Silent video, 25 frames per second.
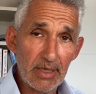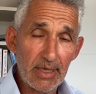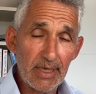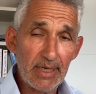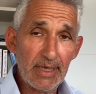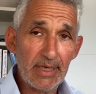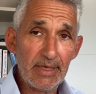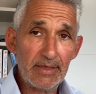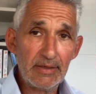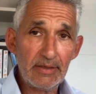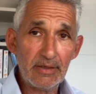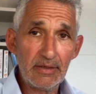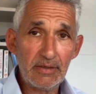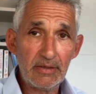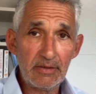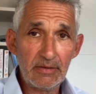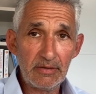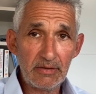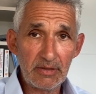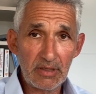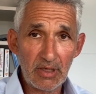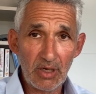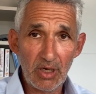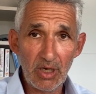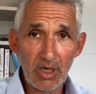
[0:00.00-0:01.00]
uh,
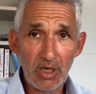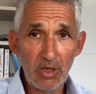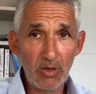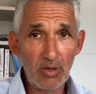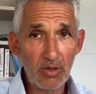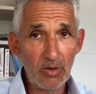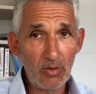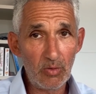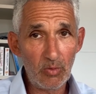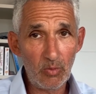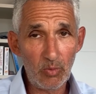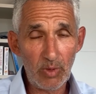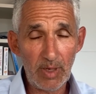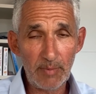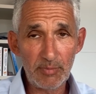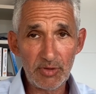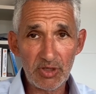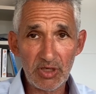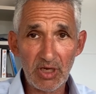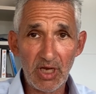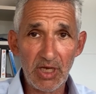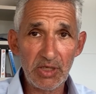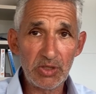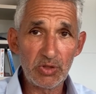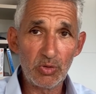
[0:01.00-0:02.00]
Z O E
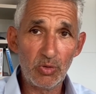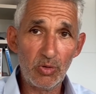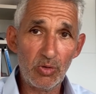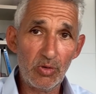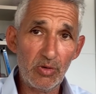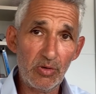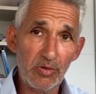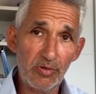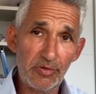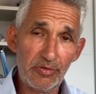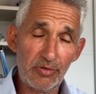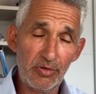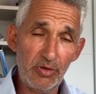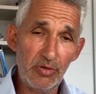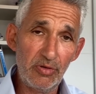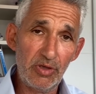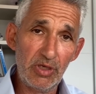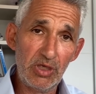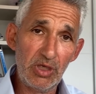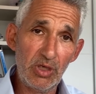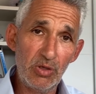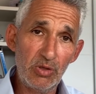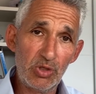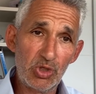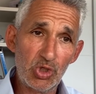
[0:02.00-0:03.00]
website, or, or through
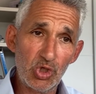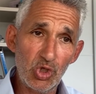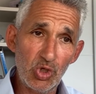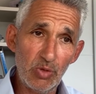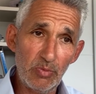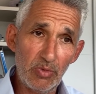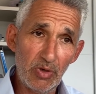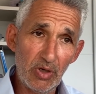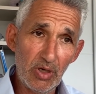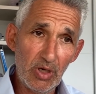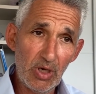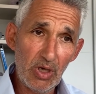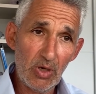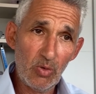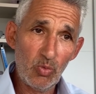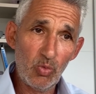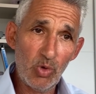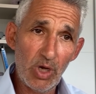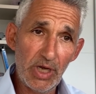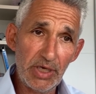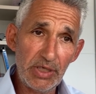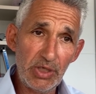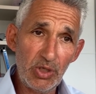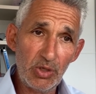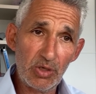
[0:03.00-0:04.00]
the YouTube
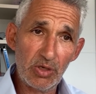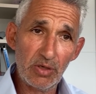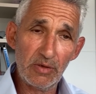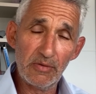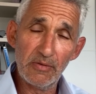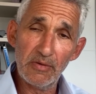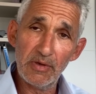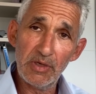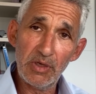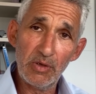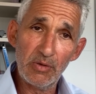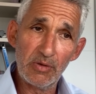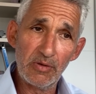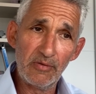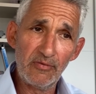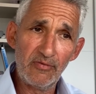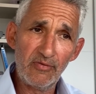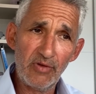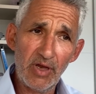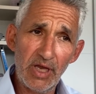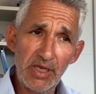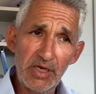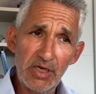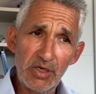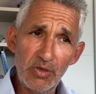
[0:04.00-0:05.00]
one, you can you can
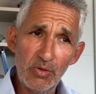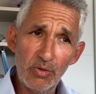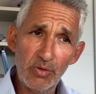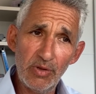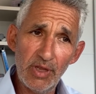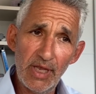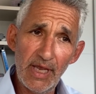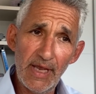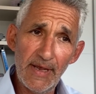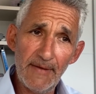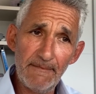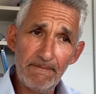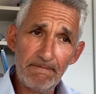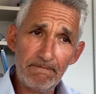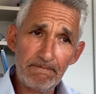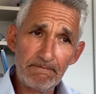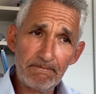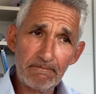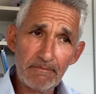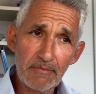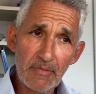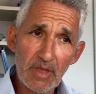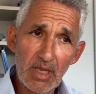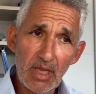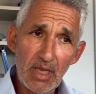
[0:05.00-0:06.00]
find it all there.
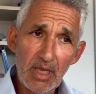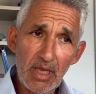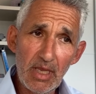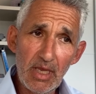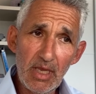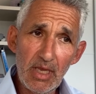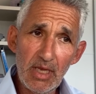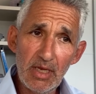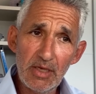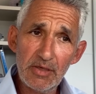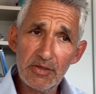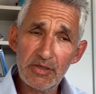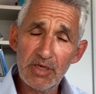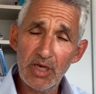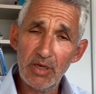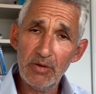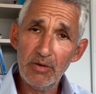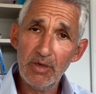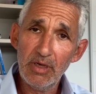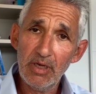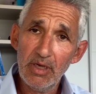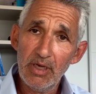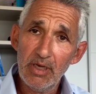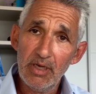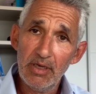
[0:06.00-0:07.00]

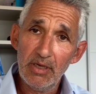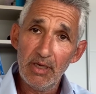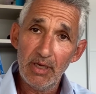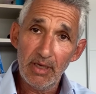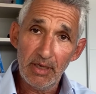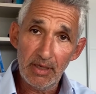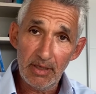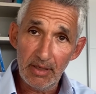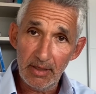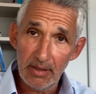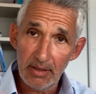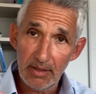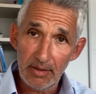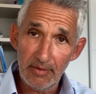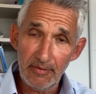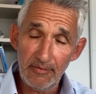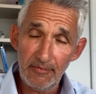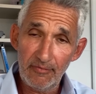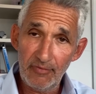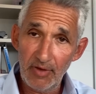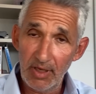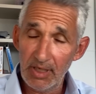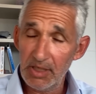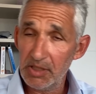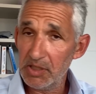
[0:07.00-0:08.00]
So
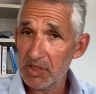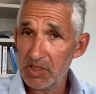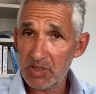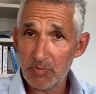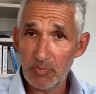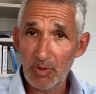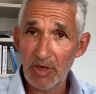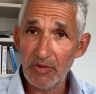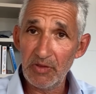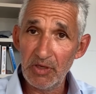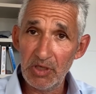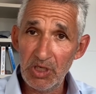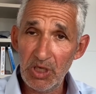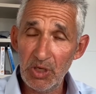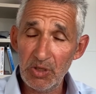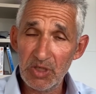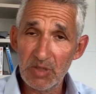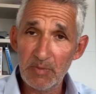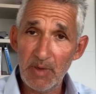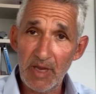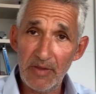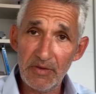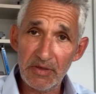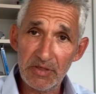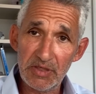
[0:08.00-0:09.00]
finally, just spread the news
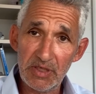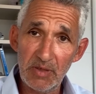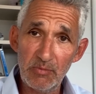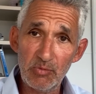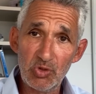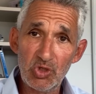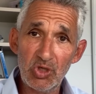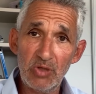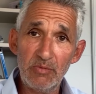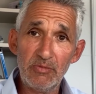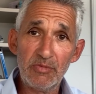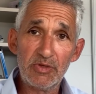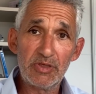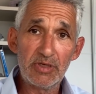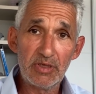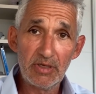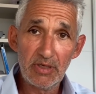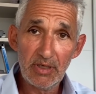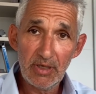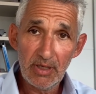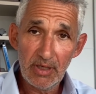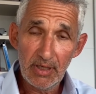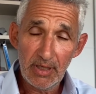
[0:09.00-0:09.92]
about the symptoms.